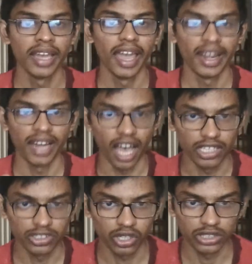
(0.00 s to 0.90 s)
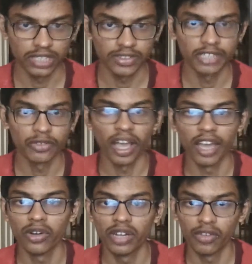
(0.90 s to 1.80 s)
and ask yourself that why
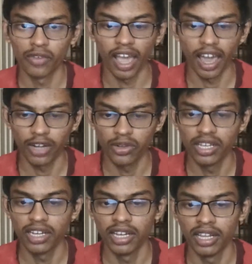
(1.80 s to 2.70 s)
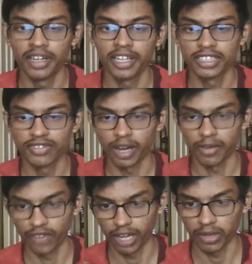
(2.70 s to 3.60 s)
are you learning the
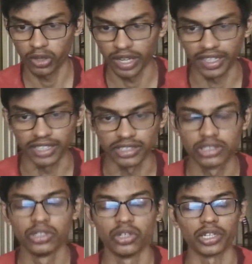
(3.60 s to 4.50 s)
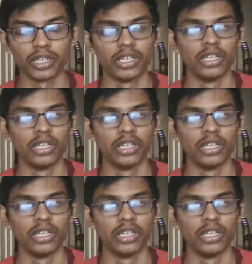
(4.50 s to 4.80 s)
pharmacokinetics? Okay.